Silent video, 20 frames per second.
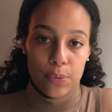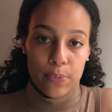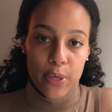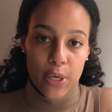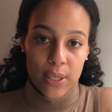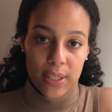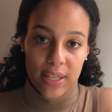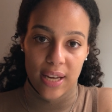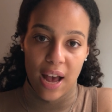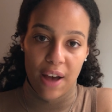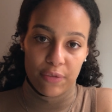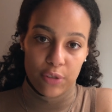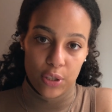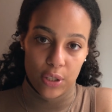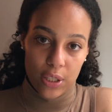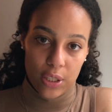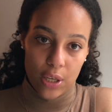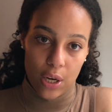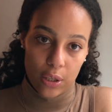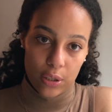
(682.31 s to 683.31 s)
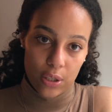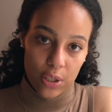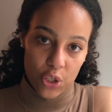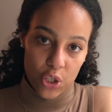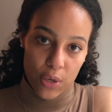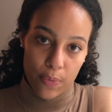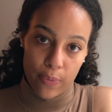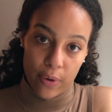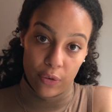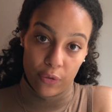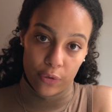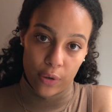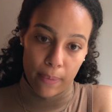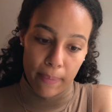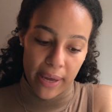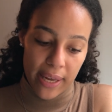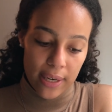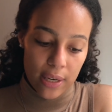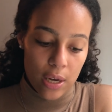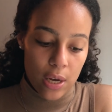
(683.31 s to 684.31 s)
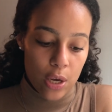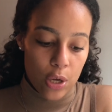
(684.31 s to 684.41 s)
because they have to deduct the shipping from it.